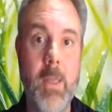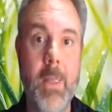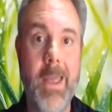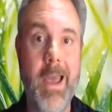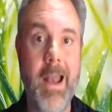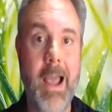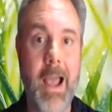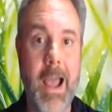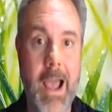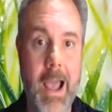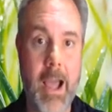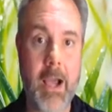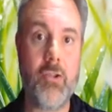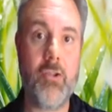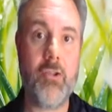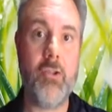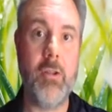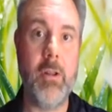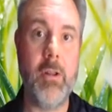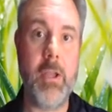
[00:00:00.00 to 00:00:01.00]
that
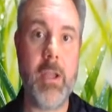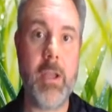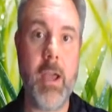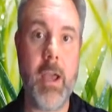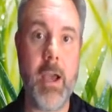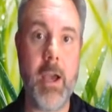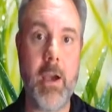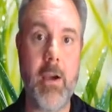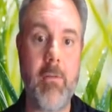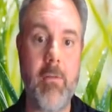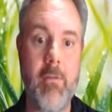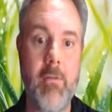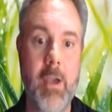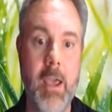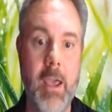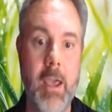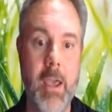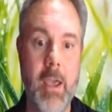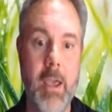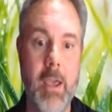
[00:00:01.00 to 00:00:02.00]
actually have
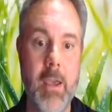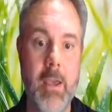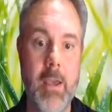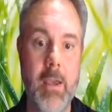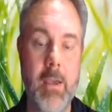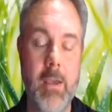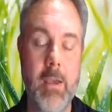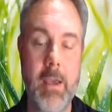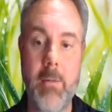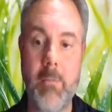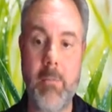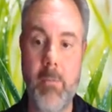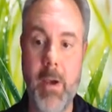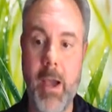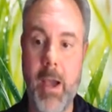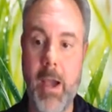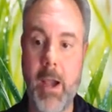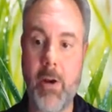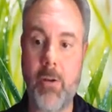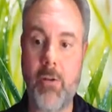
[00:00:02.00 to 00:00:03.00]
a
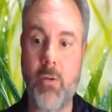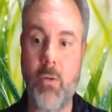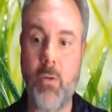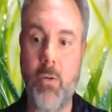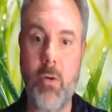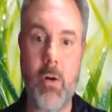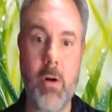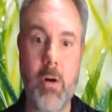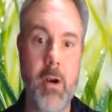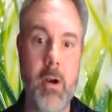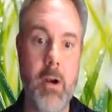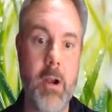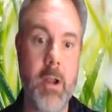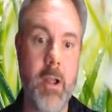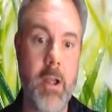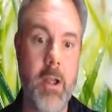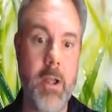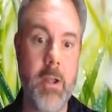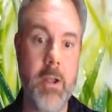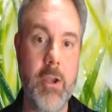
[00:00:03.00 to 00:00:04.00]
impact or
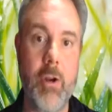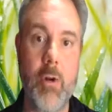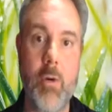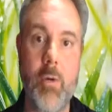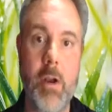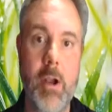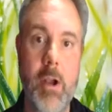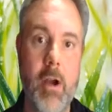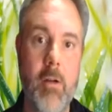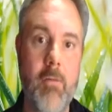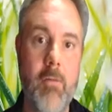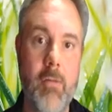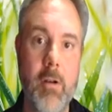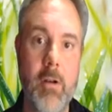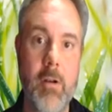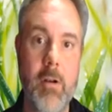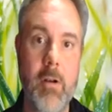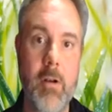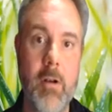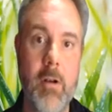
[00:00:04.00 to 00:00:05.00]

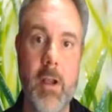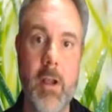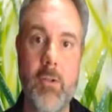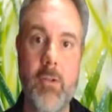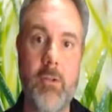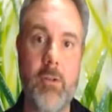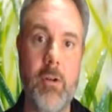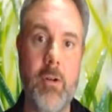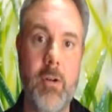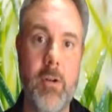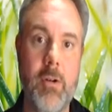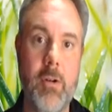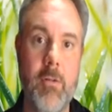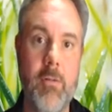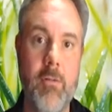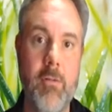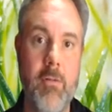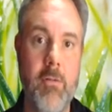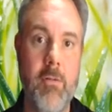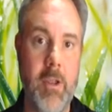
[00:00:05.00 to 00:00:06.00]
govern a
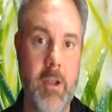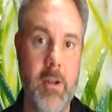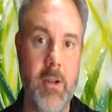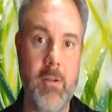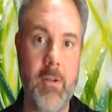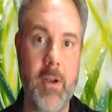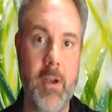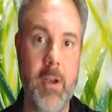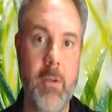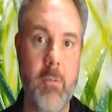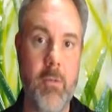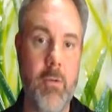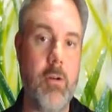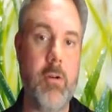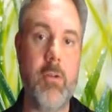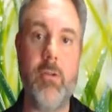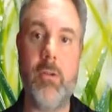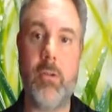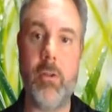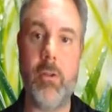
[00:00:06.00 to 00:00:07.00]
certain phenotype
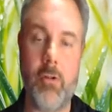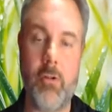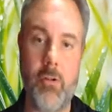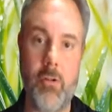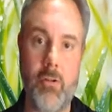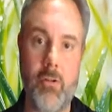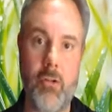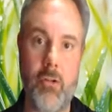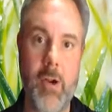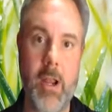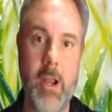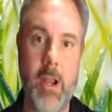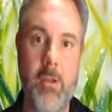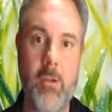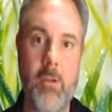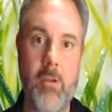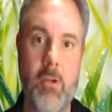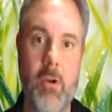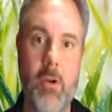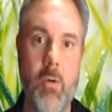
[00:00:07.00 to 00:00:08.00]
or a certain
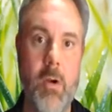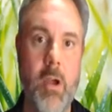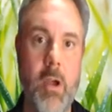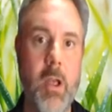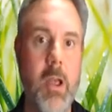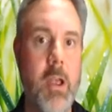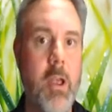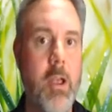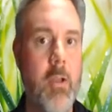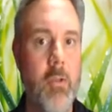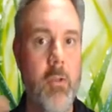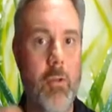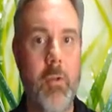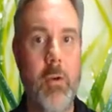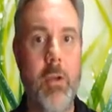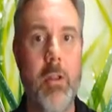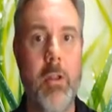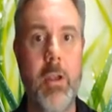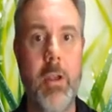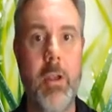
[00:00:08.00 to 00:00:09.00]
trait. So there
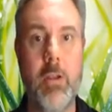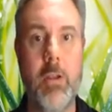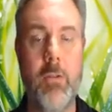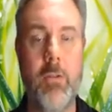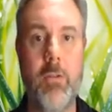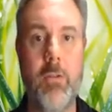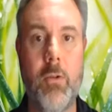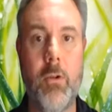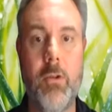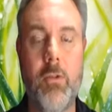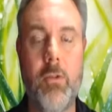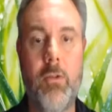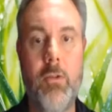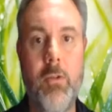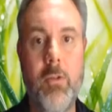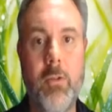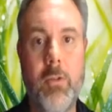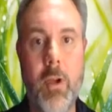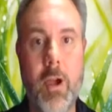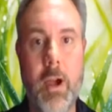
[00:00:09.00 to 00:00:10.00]
really is sort of
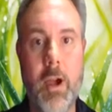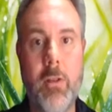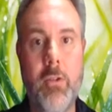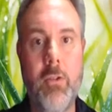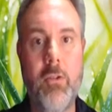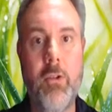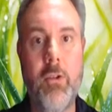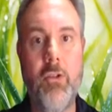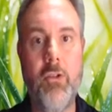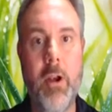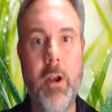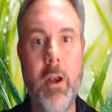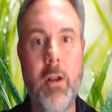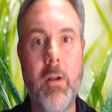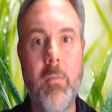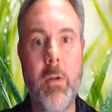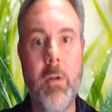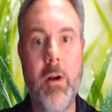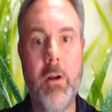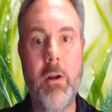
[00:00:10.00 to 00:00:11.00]
two sides to
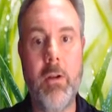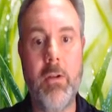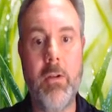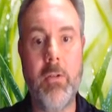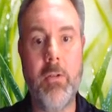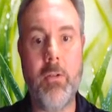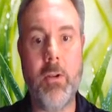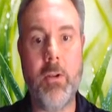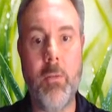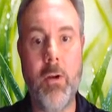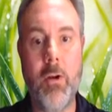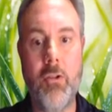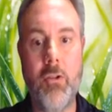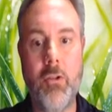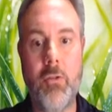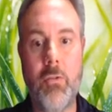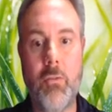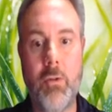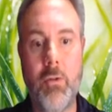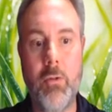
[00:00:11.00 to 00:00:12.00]
genetic markers. Some are
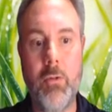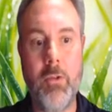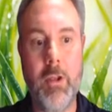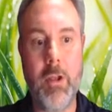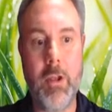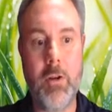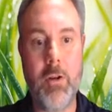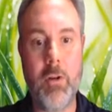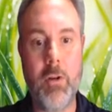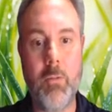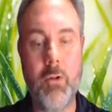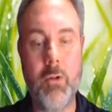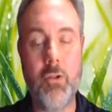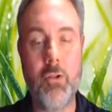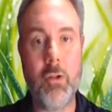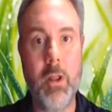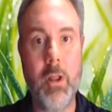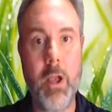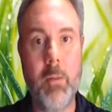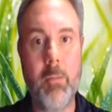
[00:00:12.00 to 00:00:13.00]
just routine
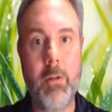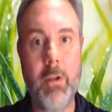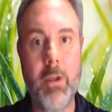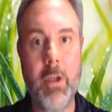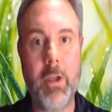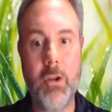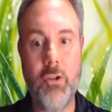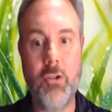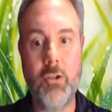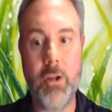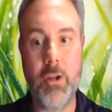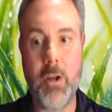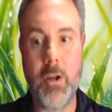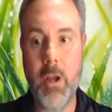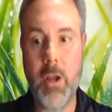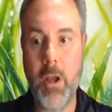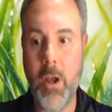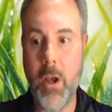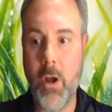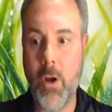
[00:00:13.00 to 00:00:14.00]
commercial
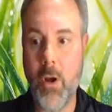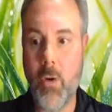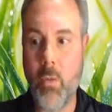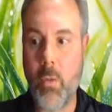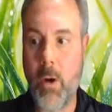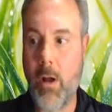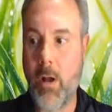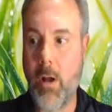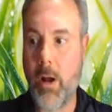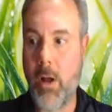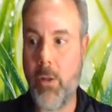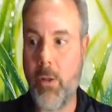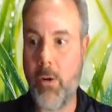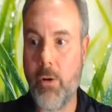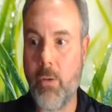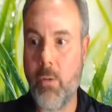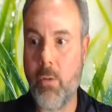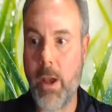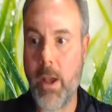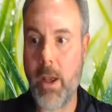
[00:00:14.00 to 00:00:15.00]
application, while
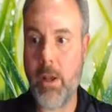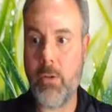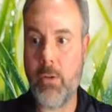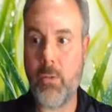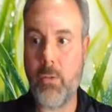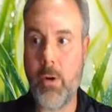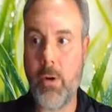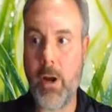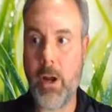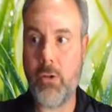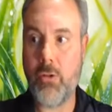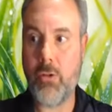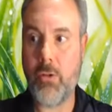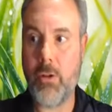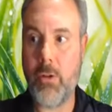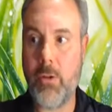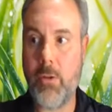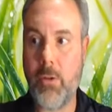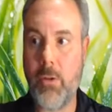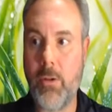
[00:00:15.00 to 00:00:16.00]
other ways we're
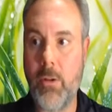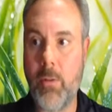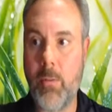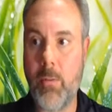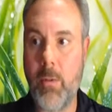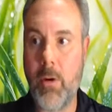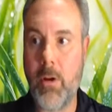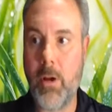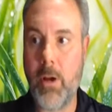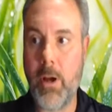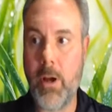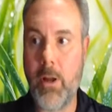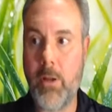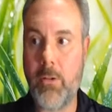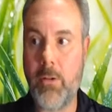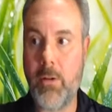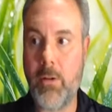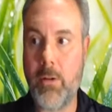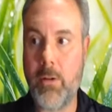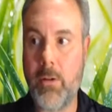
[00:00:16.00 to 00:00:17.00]
actually using them
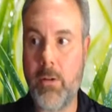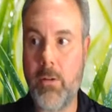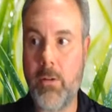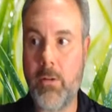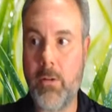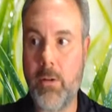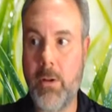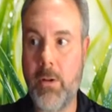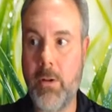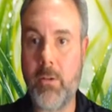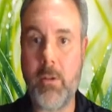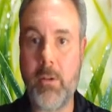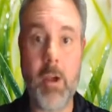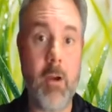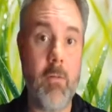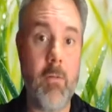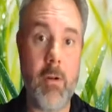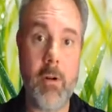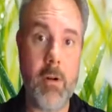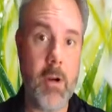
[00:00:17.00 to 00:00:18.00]
to
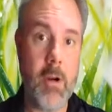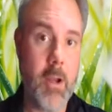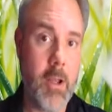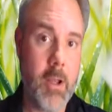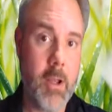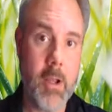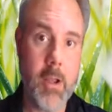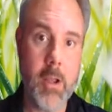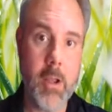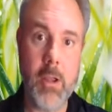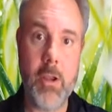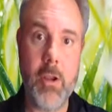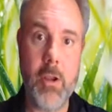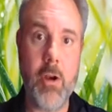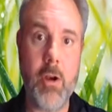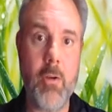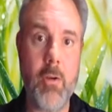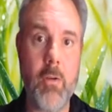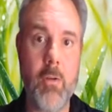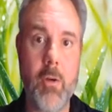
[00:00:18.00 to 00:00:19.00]
discover,
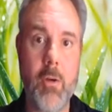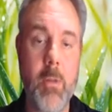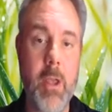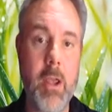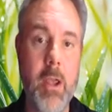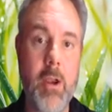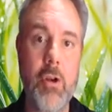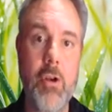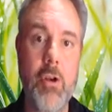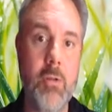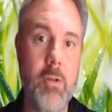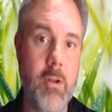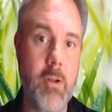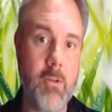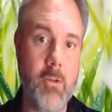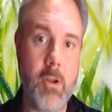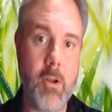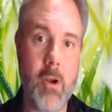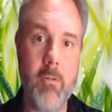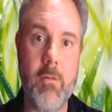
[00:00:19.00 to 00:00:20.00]
or make new
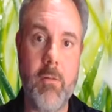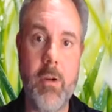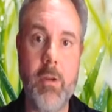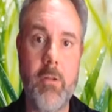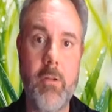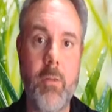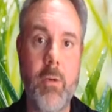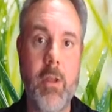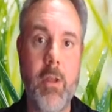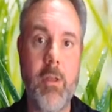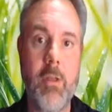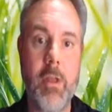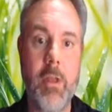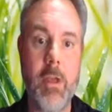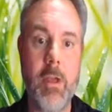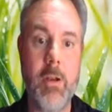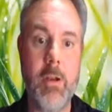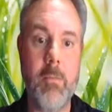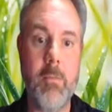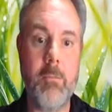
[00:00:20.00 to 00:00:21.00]
discoveries
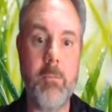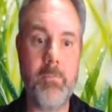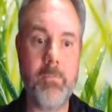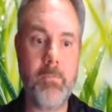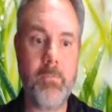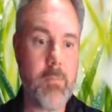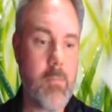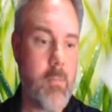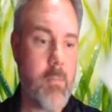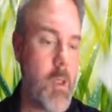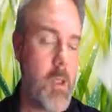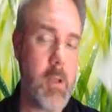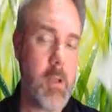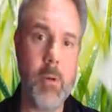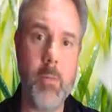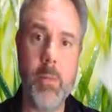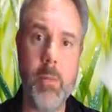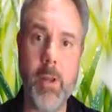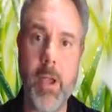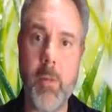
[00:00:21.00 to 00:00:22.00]
within
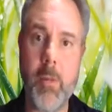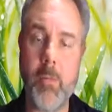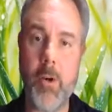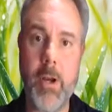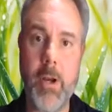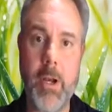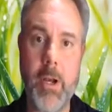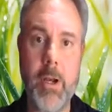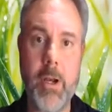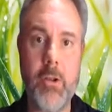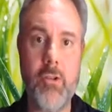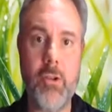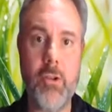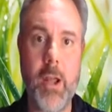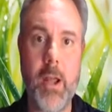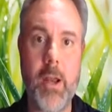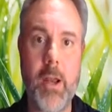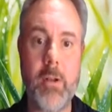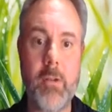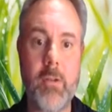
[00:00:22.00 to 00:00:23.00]
plant breeding and
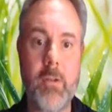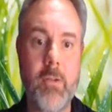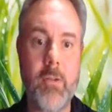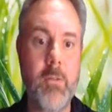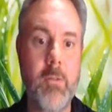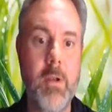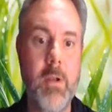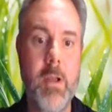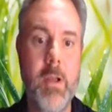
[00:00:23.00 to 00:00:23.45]
genetics.